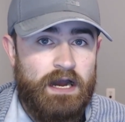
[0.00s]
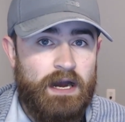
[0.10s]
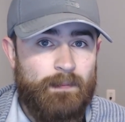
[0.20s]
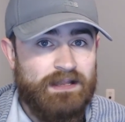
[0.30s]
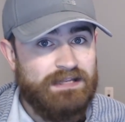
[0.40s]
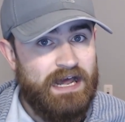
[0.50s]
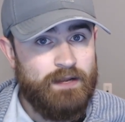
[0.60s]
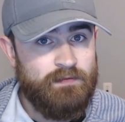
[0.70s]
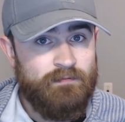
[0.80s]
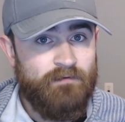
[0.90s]
A lot
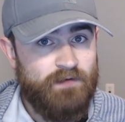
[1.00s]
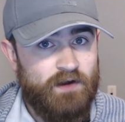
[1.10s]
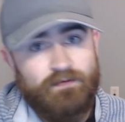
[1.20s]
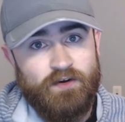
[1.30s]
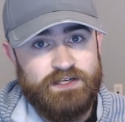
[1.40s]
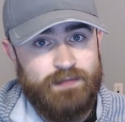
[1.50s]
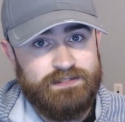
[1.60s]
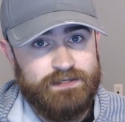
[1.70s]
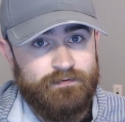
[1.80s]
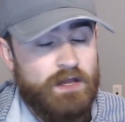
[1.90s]
of them are very, very
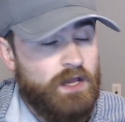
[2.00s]
expensive.